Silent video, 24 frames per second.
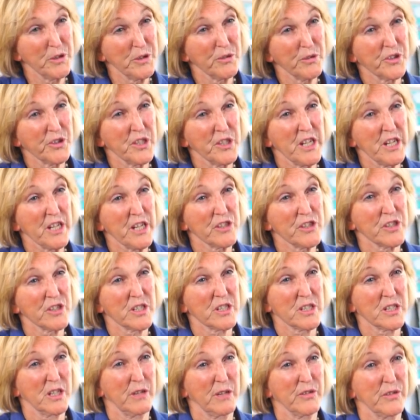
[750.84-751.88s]
euthanasia
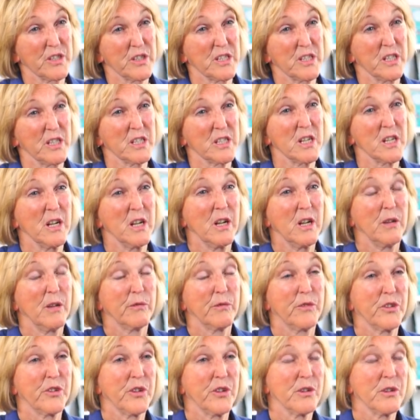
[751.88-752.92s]
services
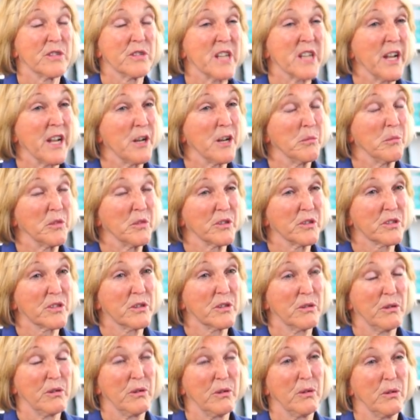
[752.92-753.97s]
for those animals
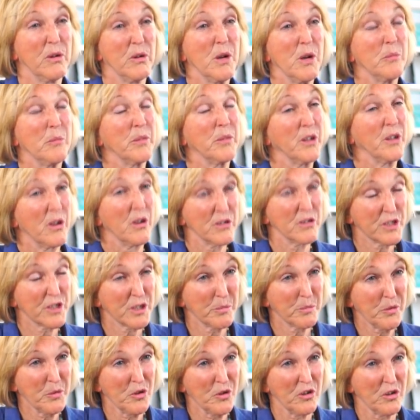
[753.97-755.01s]
who belong to the
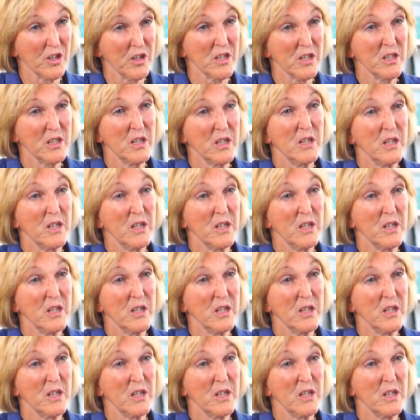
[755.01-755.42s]
poor,